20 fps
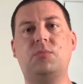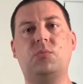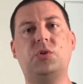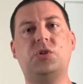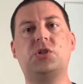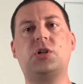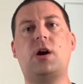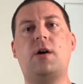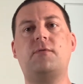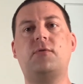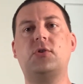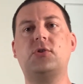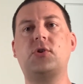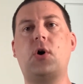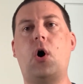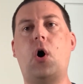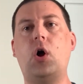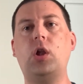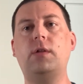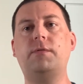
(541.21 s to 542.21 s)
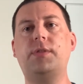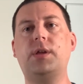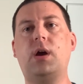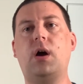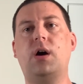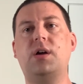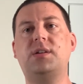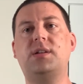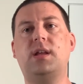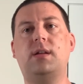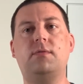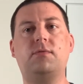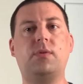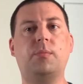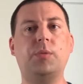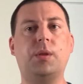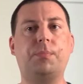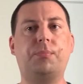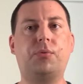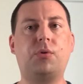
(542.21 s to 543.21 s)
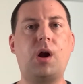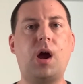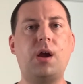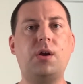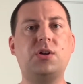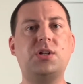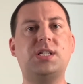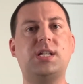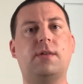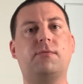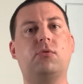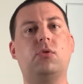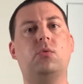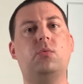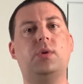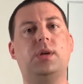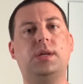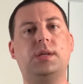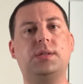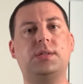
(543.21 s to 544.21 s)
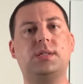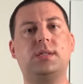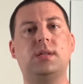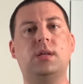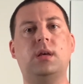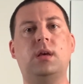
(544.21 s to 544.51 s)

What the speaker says: which covers all of the content from the prior several weeks.